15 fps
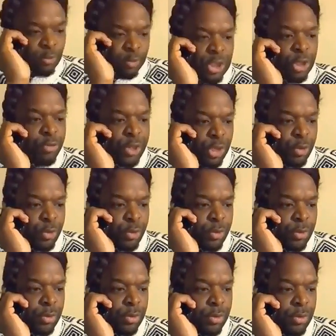What you do?
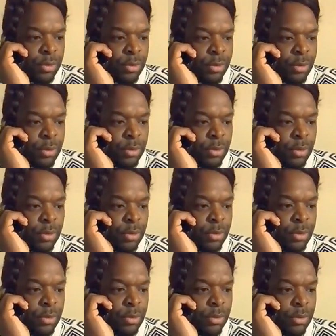Man,
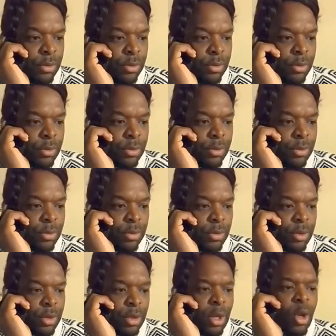what is you talking about?
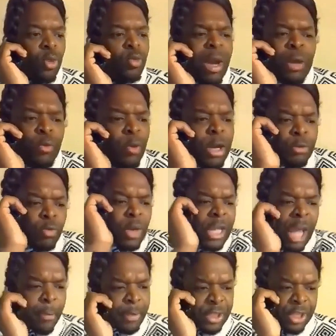What what
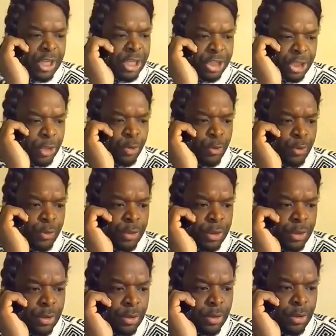what happened to his
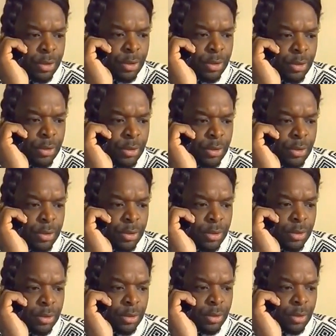shoes? Man,
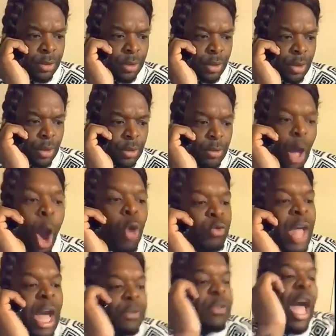what shoes?
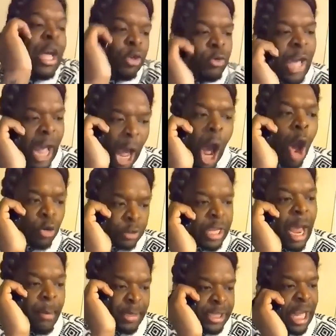Oh, now now you got
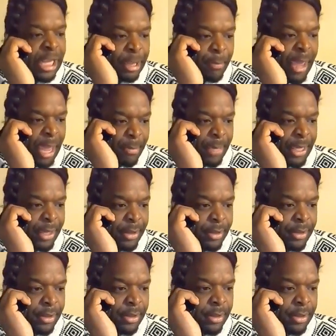Alzheimer's like your mammy.
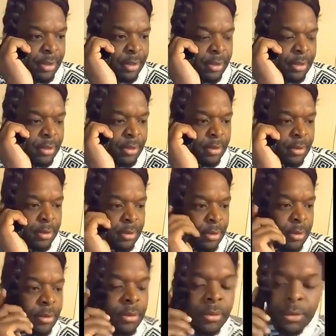
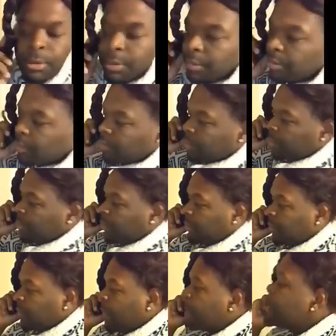Ma, can I play
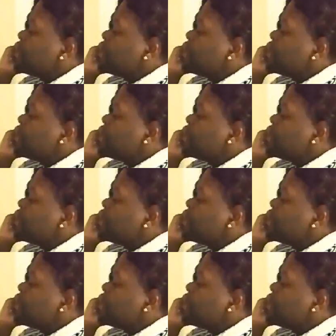for a